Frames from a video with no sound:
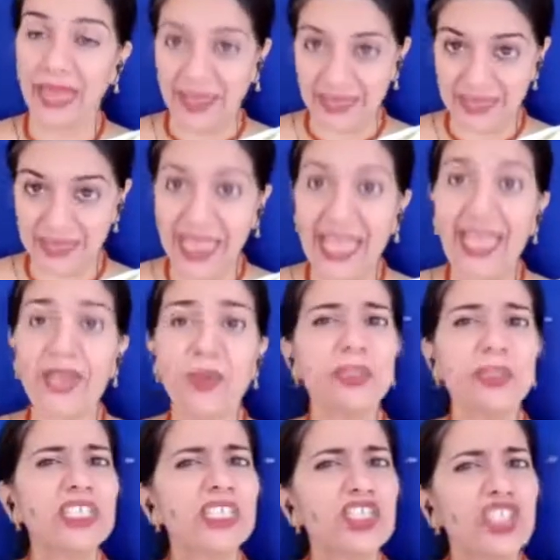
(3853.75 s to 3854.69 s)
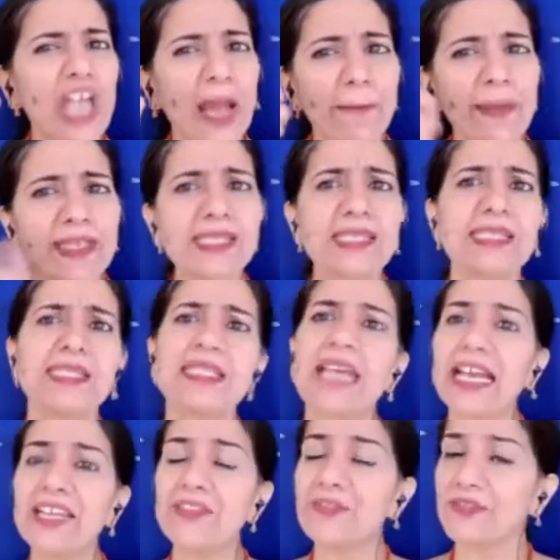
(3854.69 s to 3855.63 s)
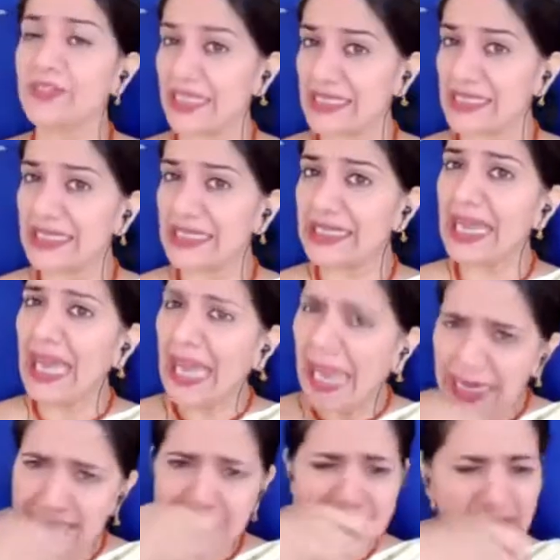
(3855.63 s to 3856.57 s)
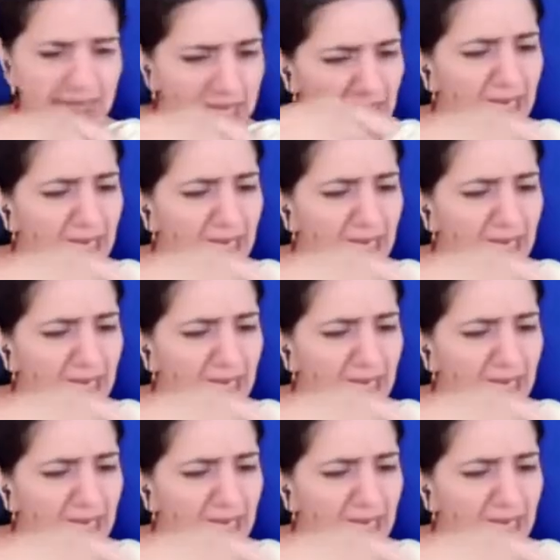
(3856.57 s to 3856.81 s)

And then with the sharpest knife that he had,